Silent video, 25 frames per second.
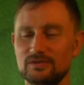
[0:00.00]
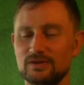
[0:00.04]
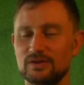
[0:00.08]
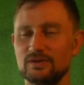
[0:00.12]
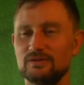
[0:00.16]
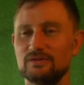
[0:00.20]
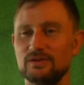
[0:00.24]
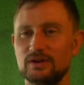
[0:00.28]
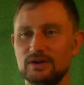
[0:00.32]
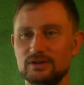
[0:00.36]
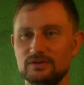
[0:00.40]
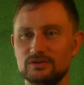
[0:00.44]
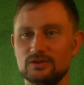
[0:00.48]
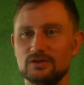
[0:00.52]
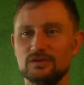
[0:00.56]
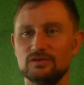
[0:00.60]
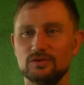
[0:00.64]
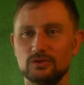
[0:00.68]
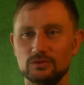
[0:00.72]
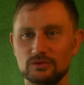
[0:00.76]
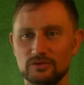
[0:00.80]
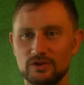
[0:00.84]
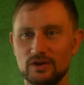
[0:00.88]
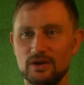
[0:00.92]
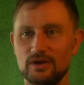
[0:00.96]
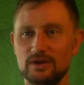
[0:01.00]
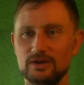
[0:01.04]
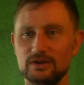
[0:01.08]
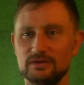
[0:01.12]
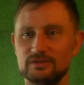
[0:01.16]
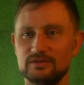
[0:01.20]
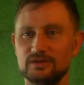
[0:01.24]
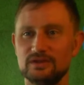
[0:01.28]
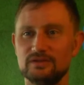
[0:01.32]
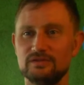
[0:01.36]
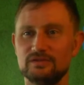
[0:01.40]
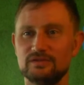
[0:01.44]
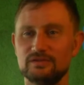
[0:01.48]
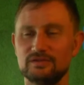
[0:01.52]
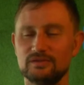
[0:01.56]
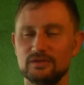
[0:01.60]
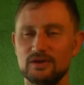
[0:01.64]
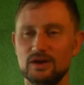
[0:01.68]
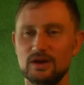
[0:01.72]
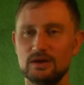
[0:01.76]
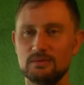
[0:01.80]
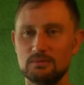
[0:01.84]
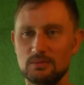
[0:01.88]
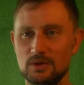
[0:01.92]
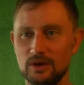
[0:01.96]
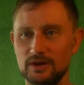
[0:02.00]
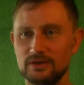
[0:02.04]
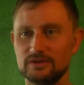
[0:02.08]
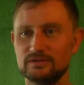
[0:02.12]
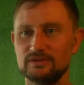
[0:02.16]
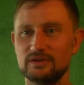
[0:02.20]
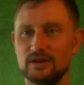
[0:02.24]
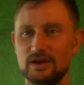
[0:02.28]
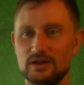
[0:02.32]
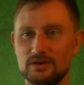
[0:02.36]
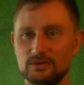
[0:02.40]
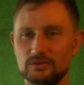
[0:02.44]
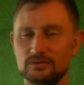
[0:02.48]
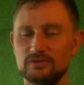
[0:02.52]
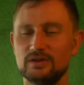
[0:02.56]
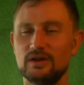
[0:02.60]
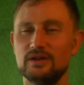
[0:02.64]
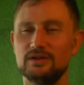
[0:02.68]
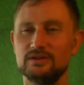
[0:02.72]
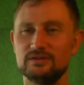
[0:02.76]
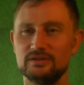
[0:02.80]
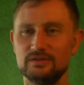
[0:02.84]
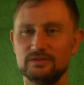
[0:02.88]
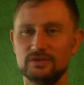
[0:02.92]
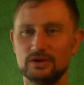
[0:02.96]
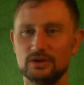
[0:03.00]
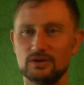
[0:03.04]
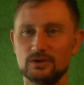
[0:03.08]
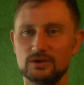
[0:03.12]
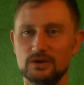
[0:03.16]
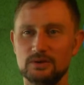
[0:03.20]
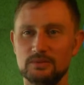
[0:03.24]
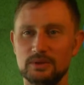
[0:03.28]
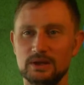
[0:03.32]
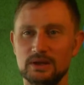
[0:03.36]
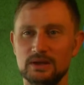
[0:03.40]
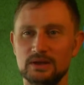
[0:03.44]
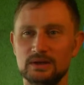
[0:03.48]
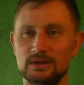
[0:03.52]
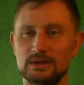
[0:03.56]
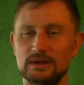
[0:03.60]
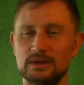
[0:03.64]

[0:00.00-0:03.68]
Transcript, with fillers: a very sort of alternative uh, mindset an alternative economy.